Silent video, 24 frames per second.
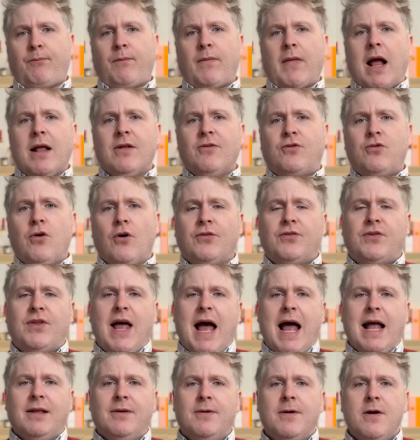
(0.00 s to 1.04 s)
And of course,
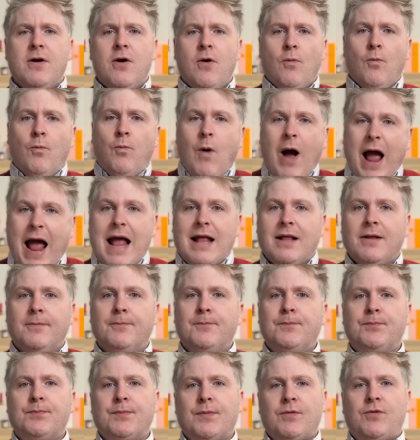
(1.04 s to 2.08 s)
then
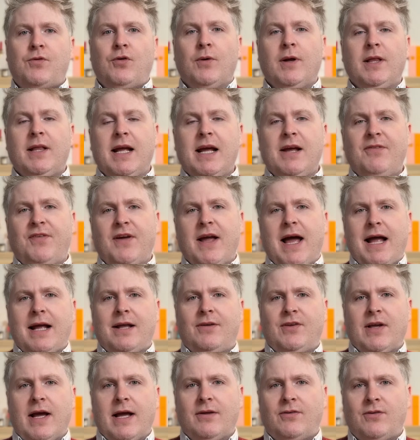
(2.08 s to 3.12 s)
when, to
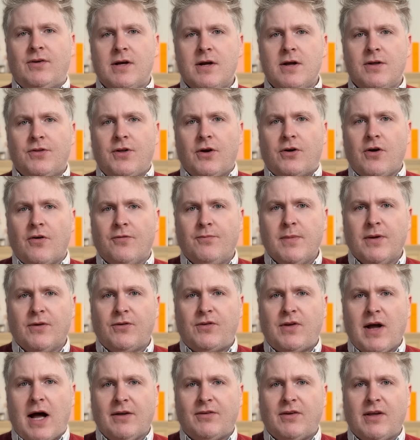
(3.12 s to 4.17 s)
alleviate it, the government
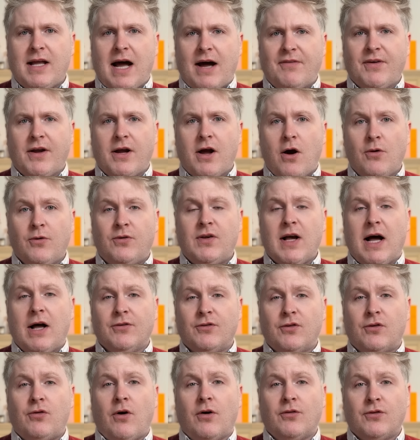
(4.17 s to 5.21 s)
started having
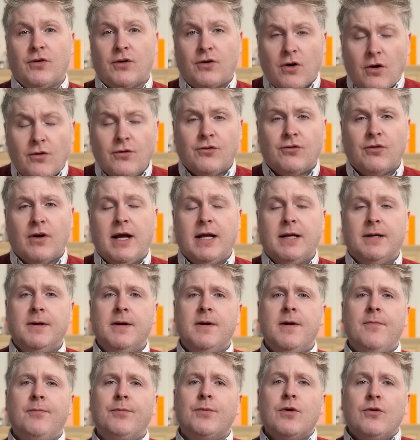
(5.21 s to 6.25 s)
hotels across the country,
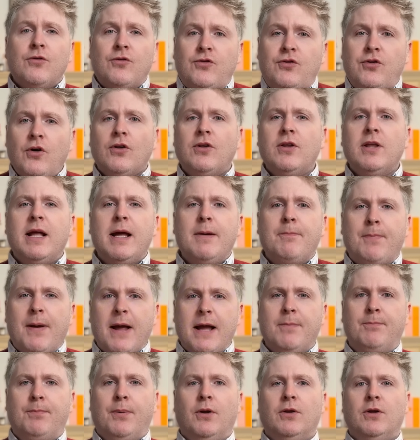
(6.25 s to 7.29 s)
suddenly
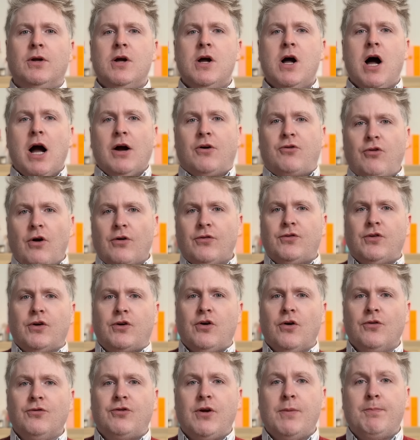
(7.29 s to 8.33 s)
people across the
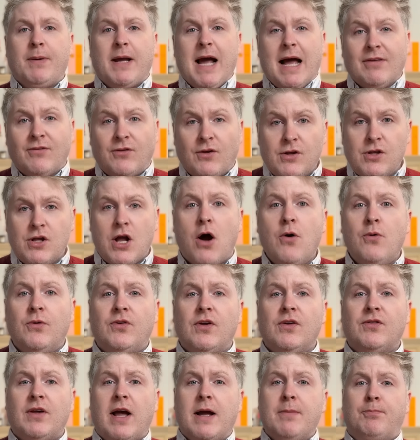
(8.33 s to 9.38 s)
country began to
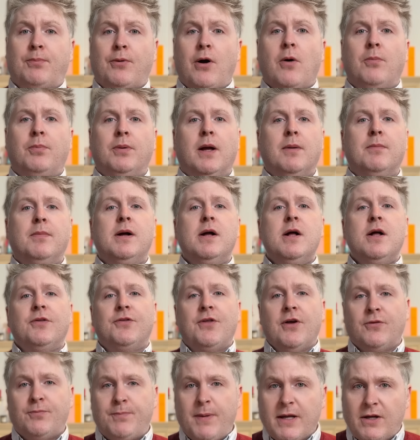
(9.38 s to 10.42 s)
notice a problem
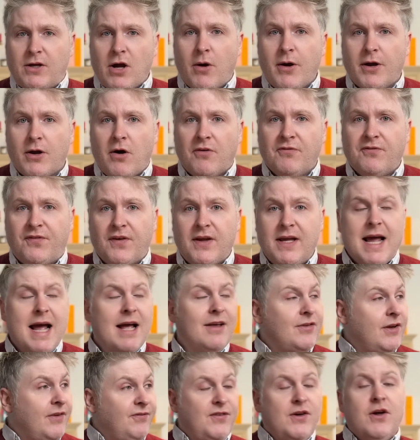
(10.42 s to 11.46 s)
that's been going on for
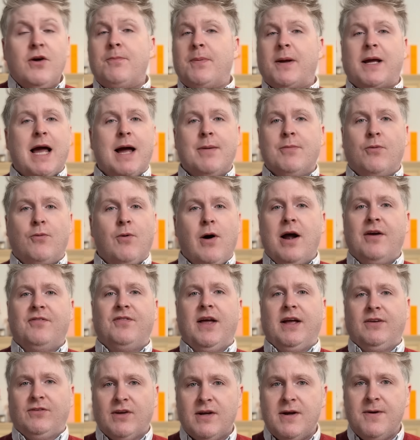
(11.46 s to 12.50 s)
years. If you became aware of
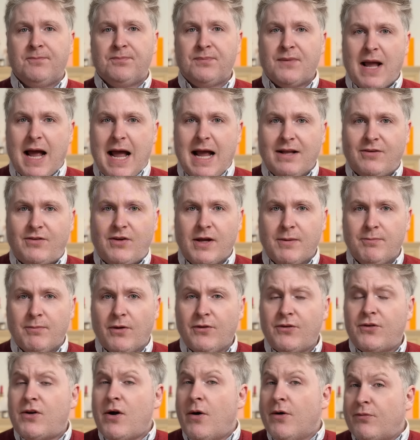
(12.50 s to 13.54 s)
this 18
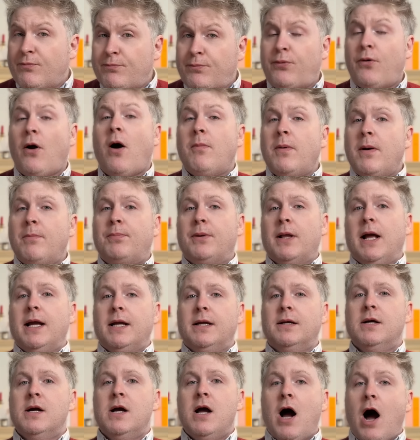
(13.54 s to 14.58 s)
months ago, it's
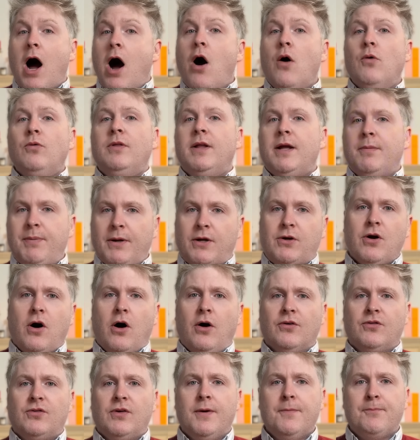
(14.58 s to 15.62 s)
probably only
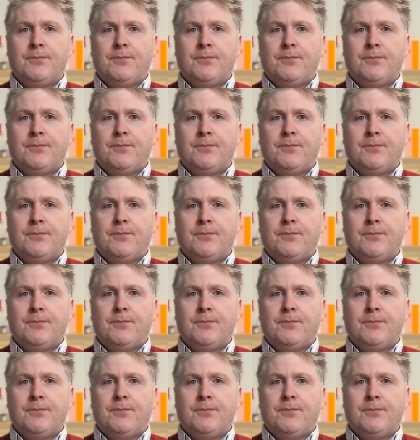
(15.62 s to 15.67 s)
because